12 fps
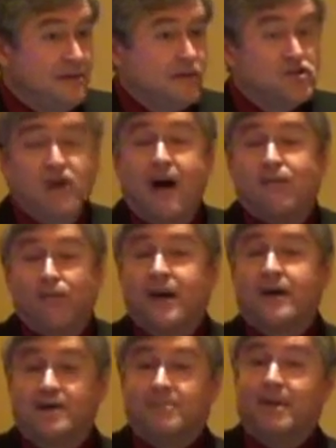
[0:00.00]
For
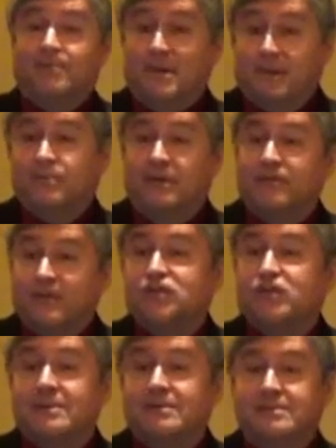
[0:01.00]
software, it might be
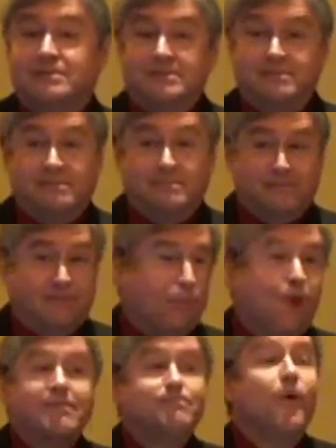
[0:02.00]
revision
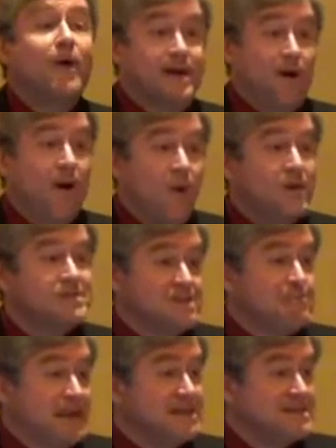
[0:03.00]
1.0 as
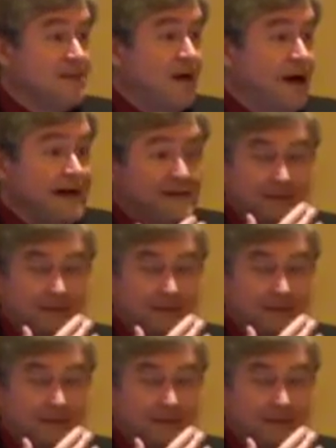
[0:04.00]
a baseline.